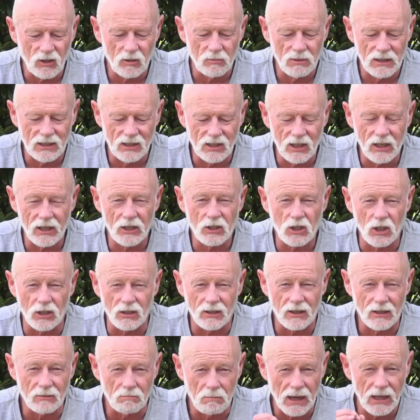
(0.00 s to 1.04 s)
to be diligent
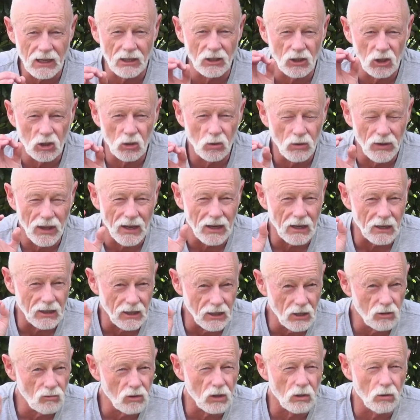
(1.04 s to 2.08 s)
in making sure that it
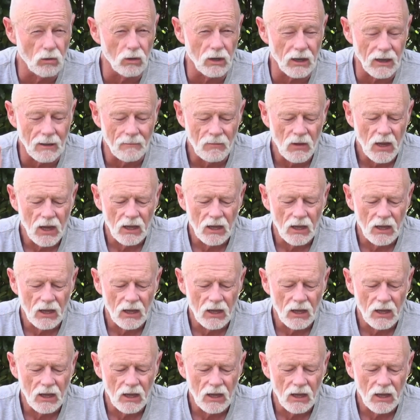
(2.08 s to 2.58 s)
is recording.